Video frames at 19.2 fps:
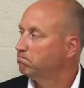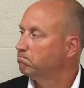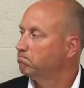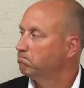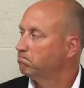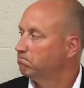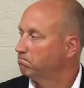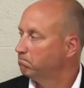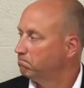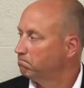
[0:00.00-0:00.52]

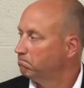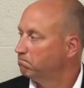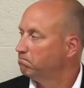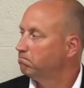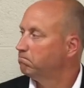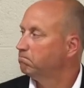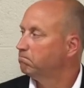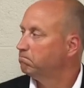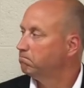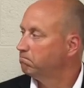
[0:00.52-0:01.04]

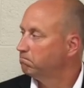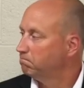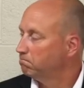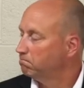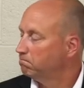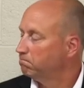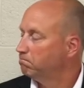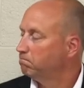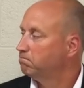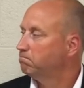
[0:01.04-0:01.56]

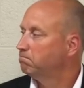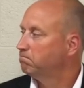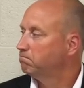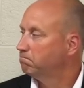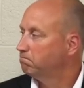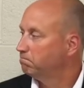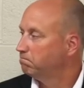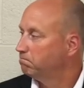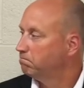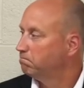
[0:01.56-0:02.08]

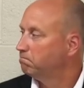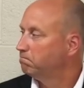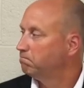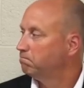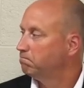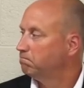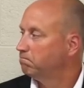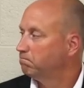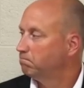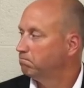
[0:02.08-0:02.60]

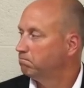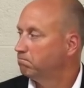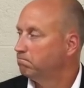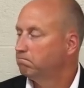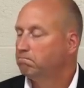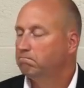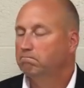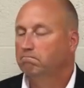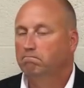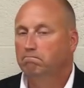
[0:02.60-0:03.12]

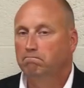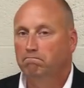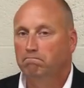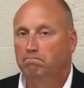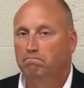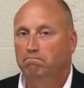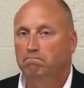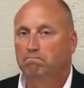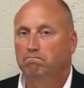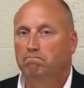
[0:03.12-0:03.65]

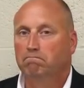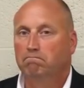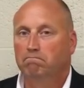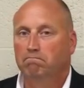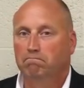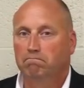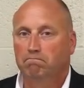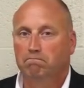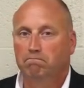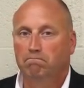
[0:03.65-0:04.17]

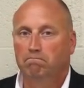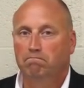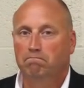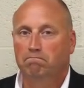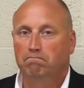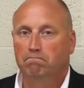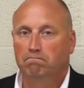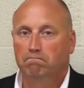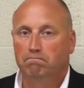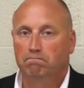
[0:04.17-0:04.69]

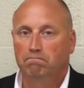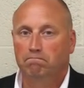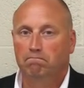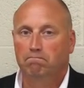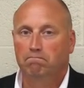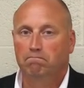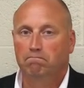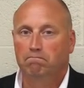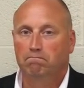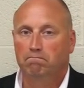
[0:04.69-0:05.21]

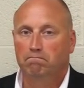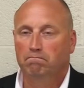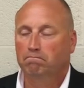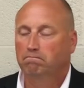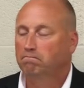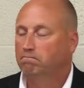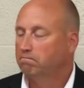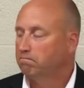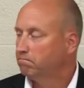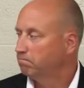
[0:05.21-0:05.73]

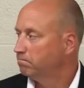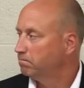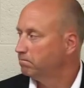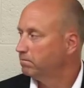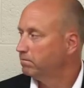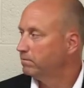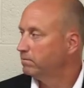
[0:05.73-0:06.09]
[no speech]